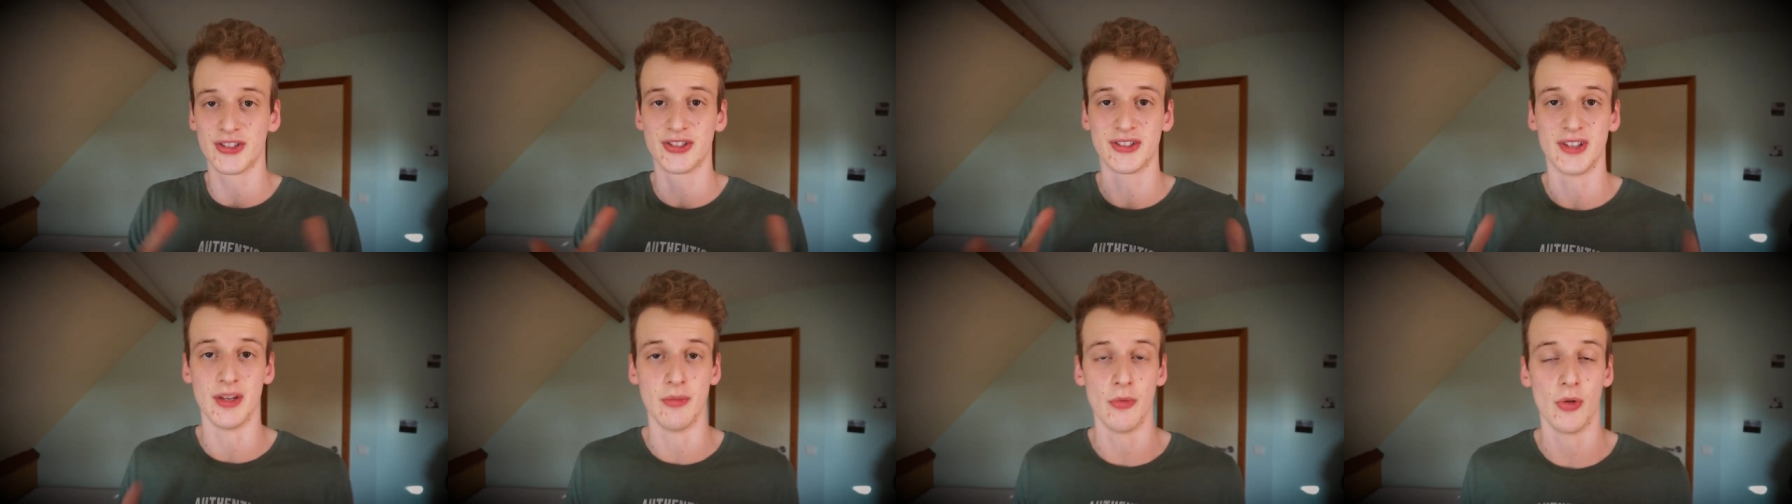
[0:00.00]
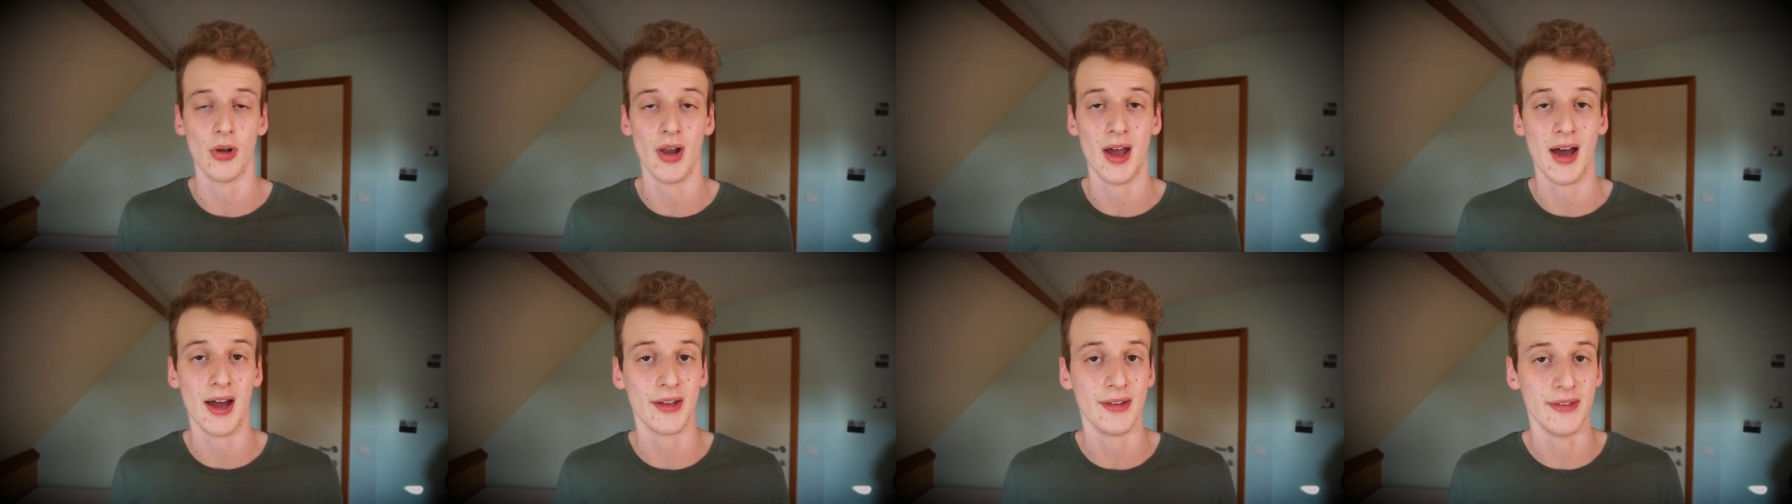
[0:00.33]

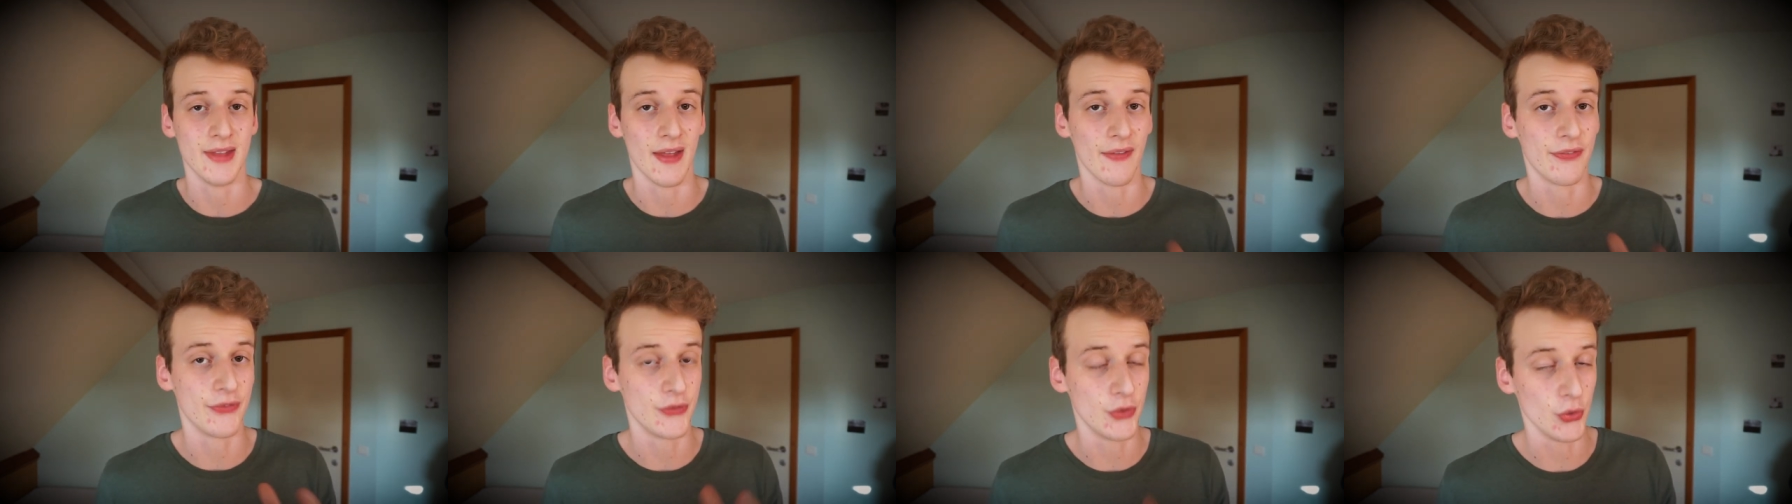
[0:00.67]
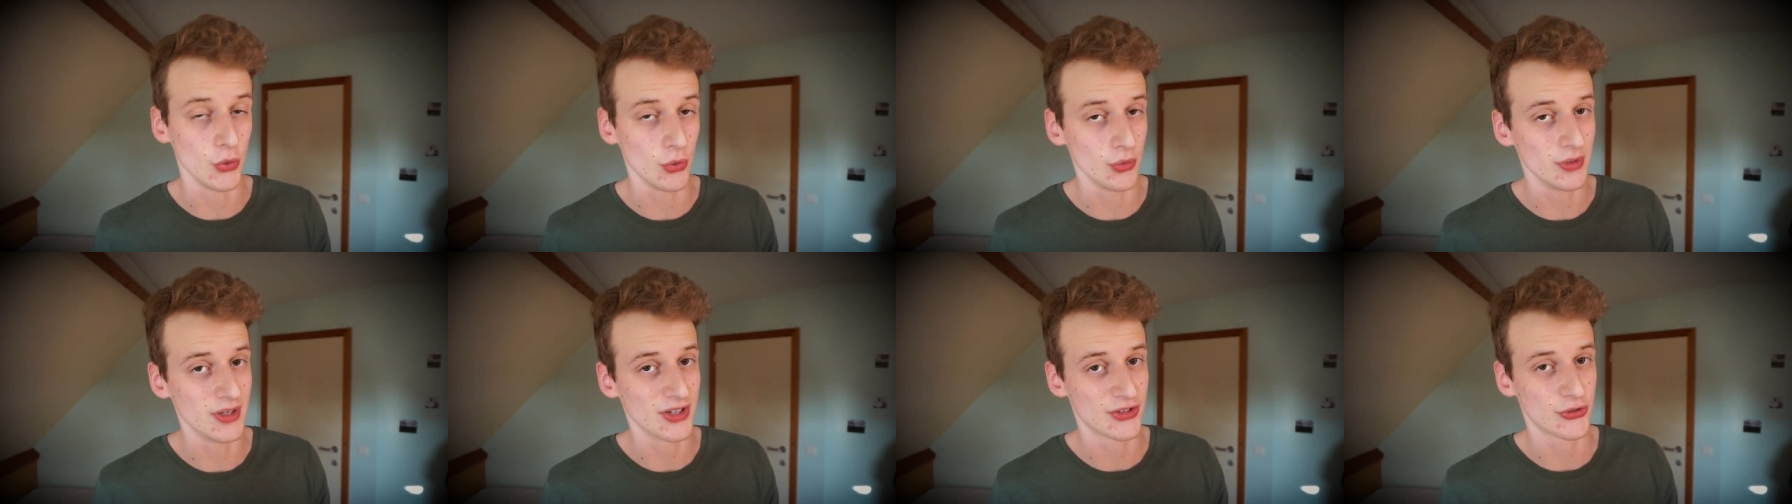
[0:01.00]
stimuli that
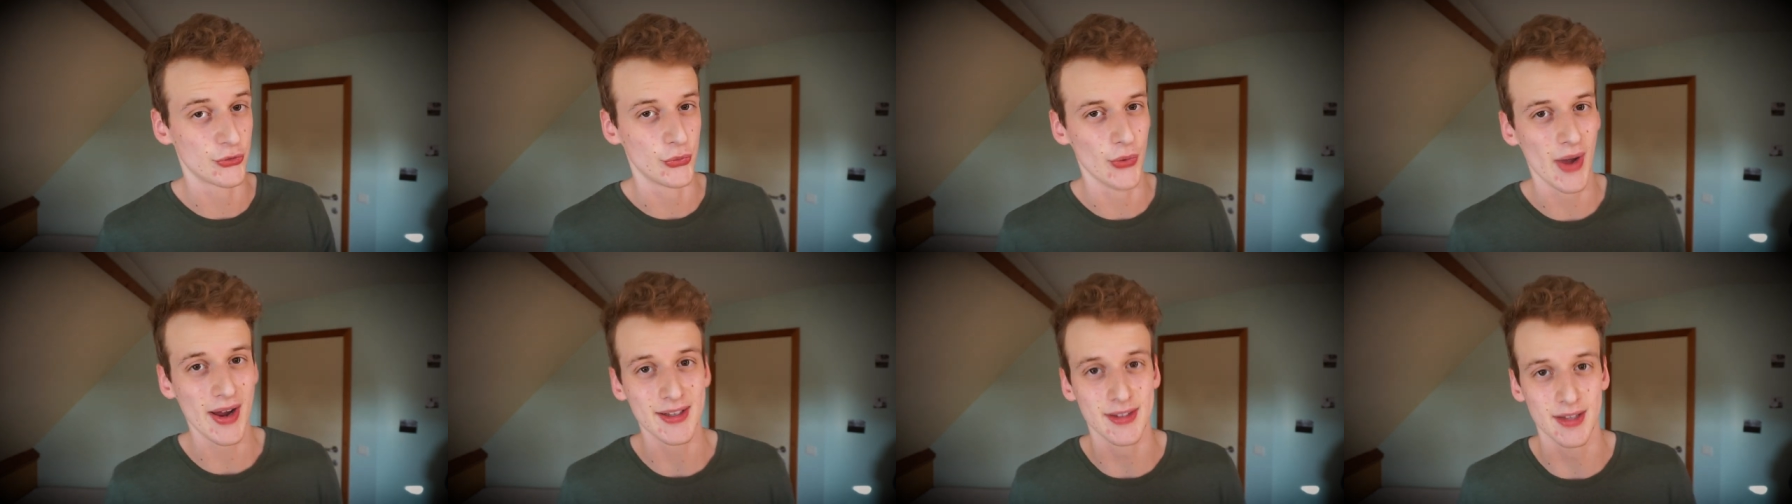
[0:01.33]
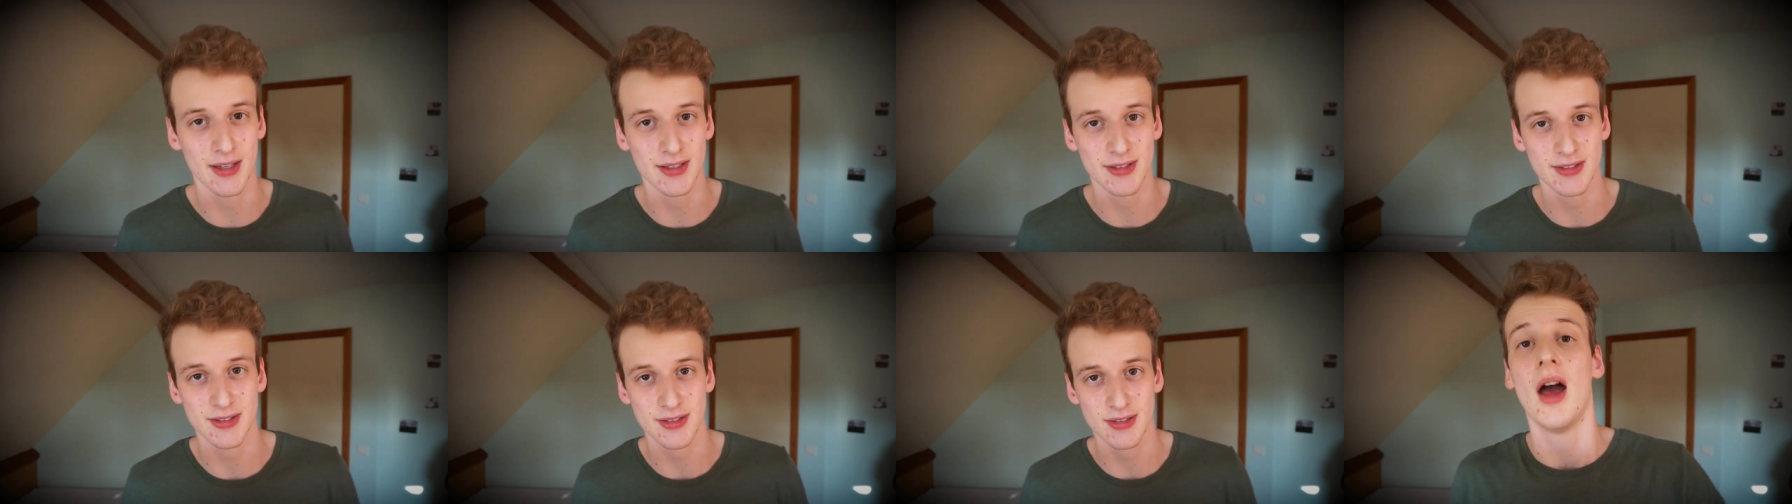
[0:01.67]
do distract
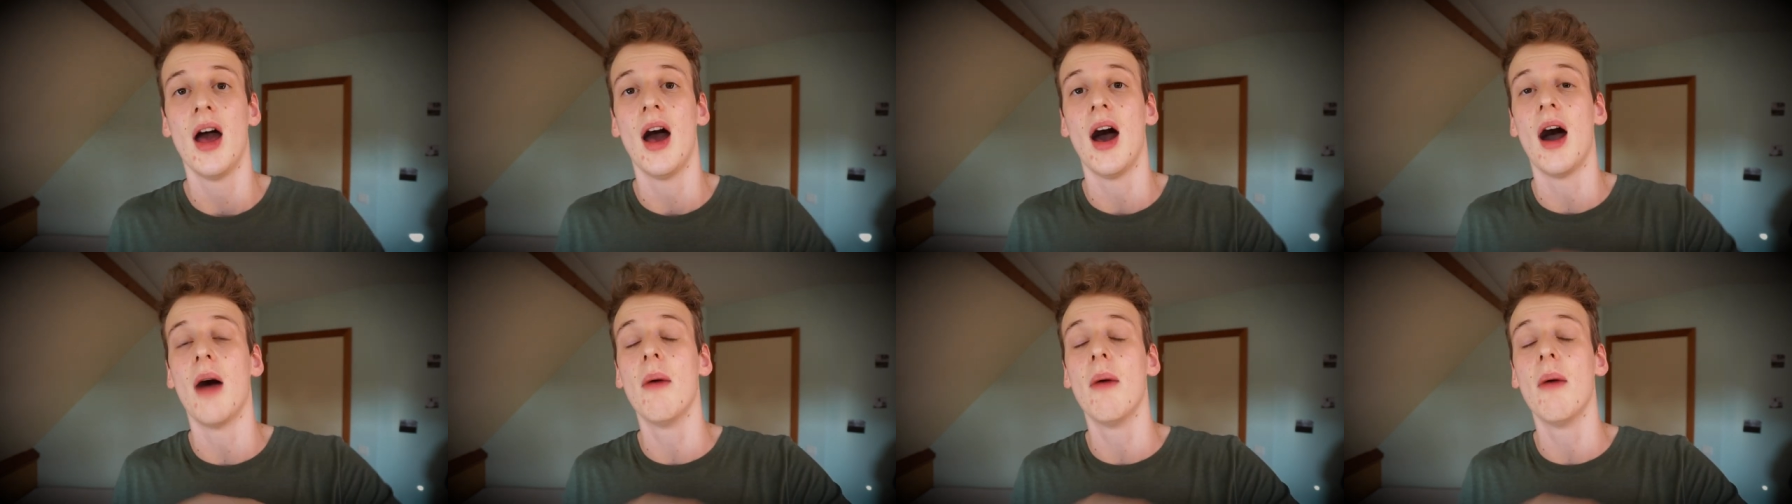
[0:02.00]
us.